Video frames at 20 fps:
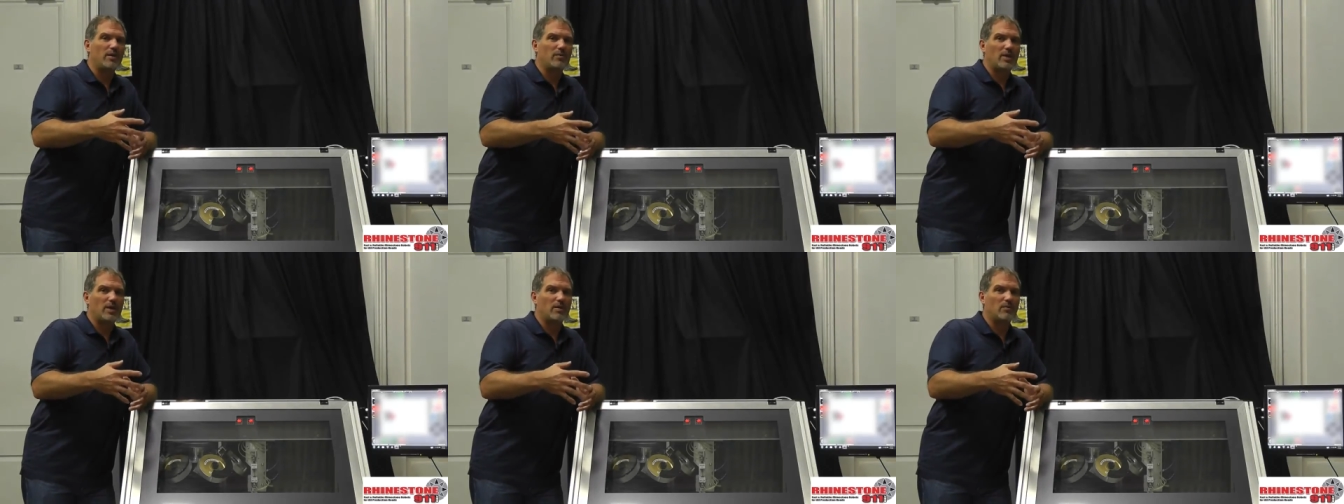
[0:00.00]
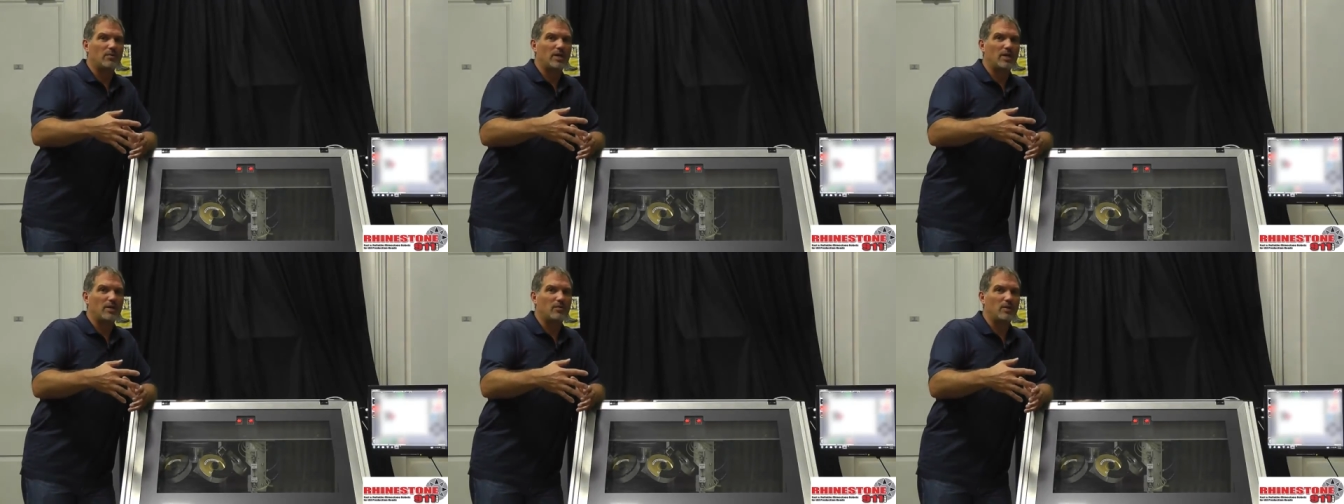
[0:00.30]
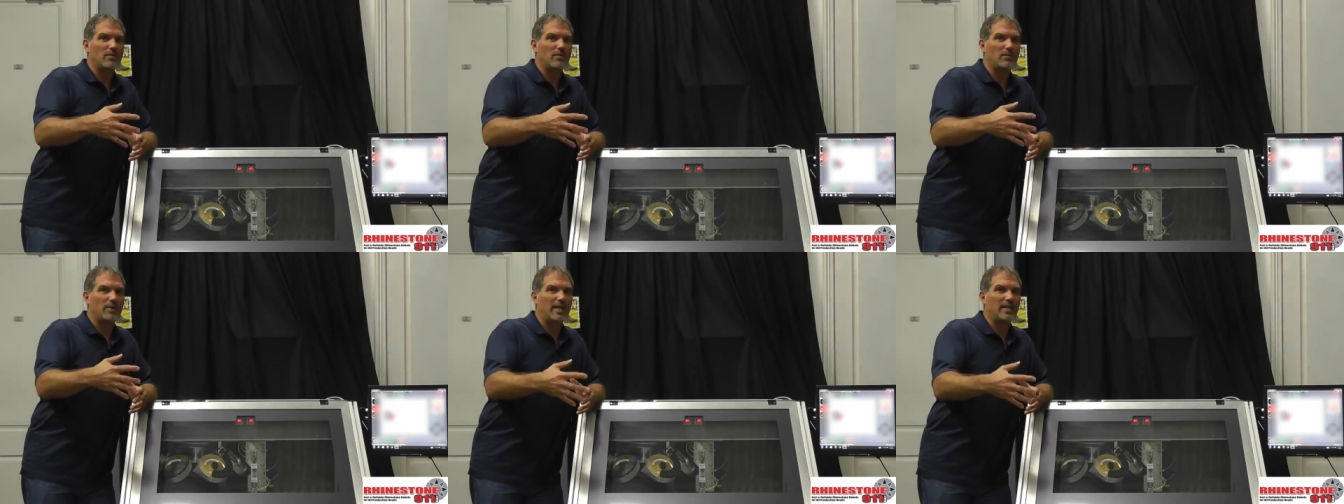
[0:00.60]

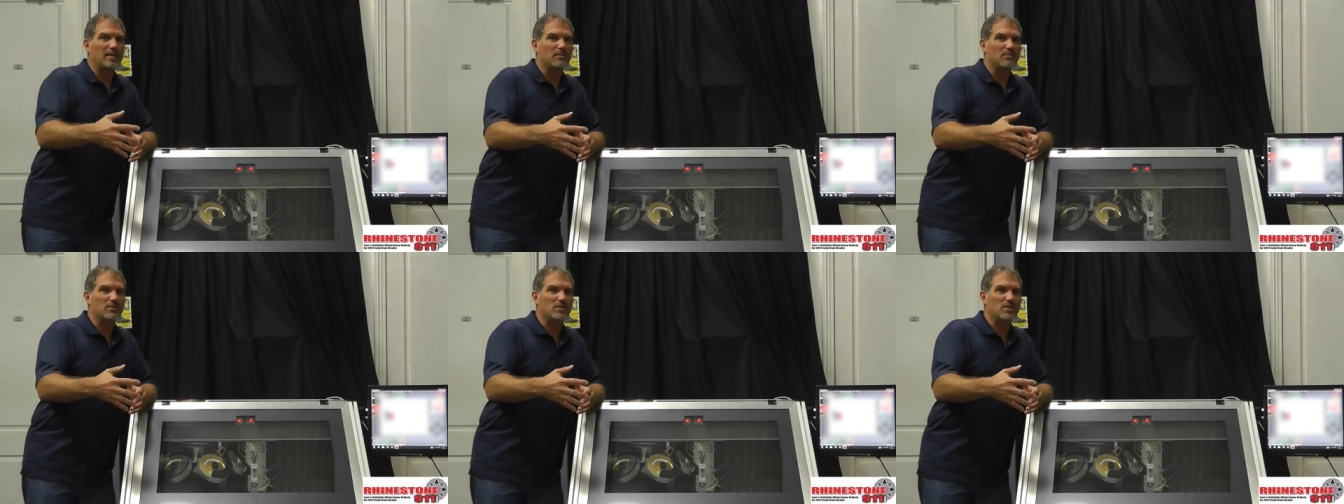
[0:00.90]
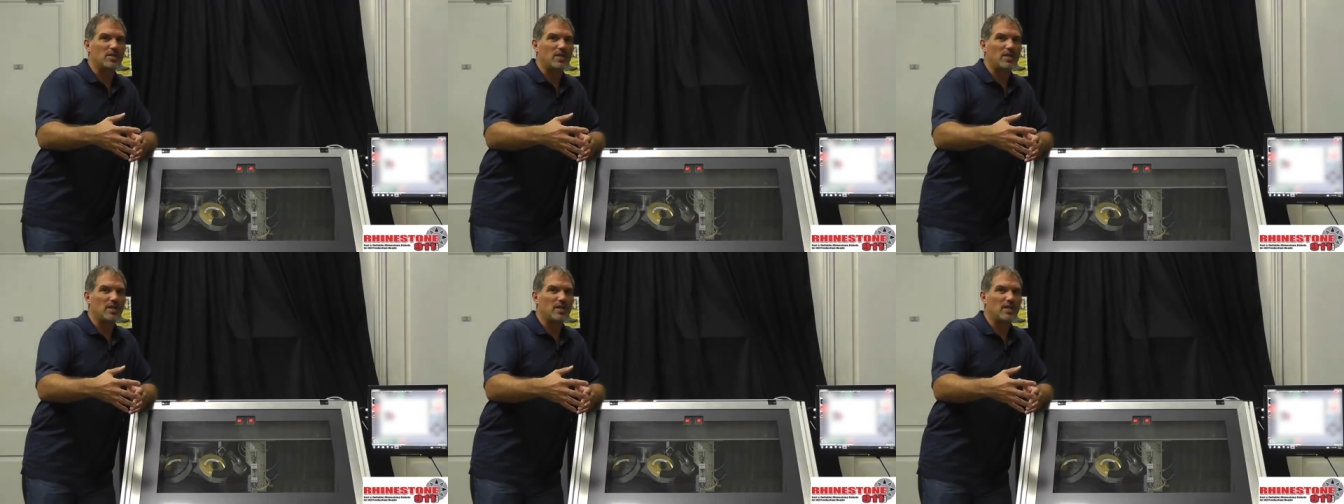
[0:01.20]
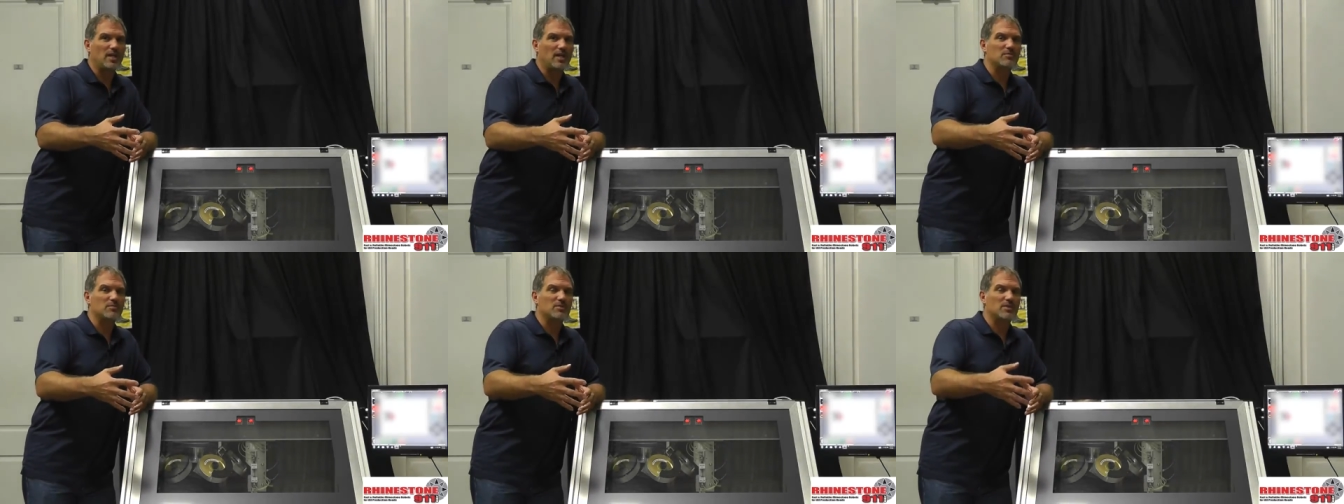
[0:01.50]
the machine
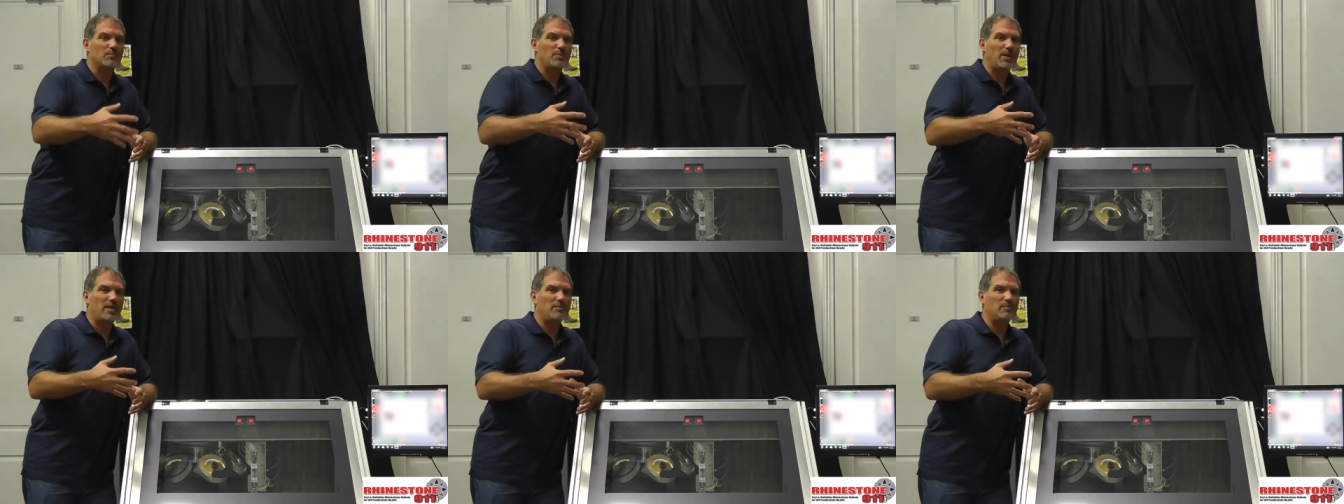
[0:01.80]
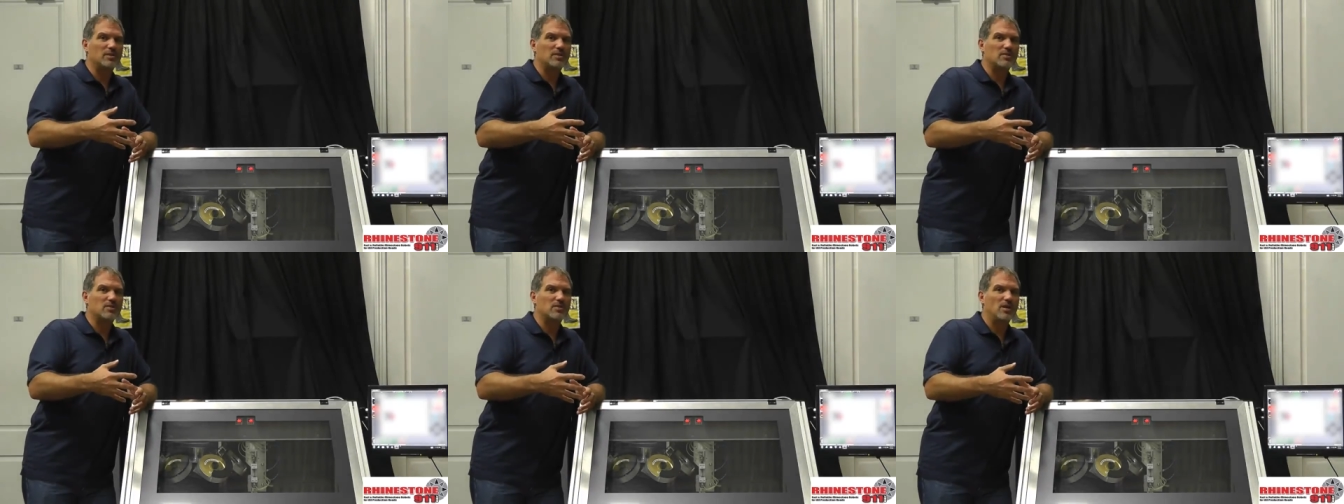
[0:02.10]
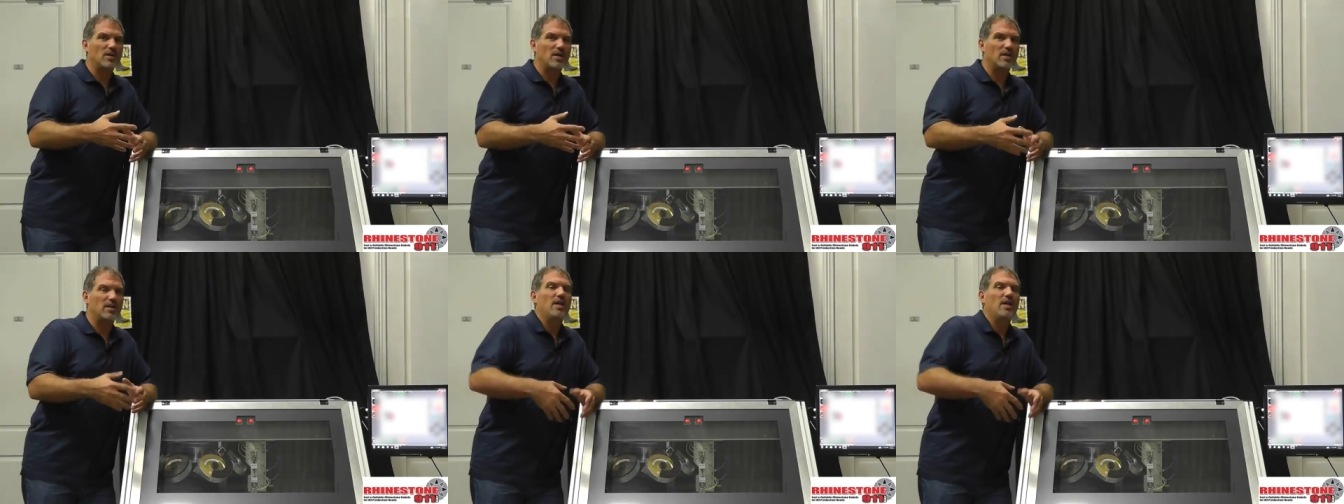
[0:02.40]
comes, the payments
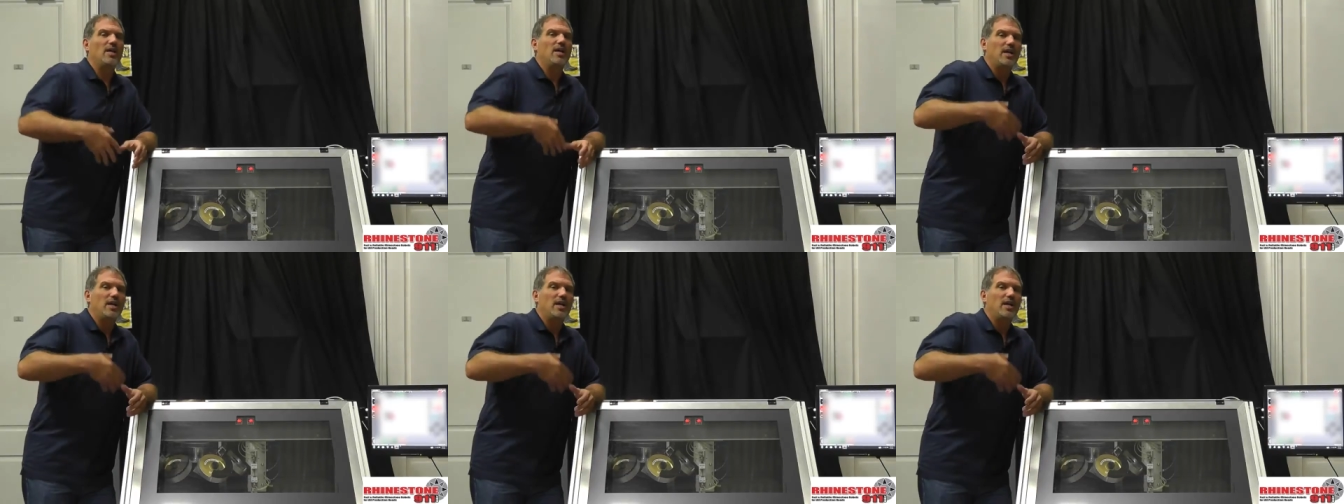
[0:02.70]
start,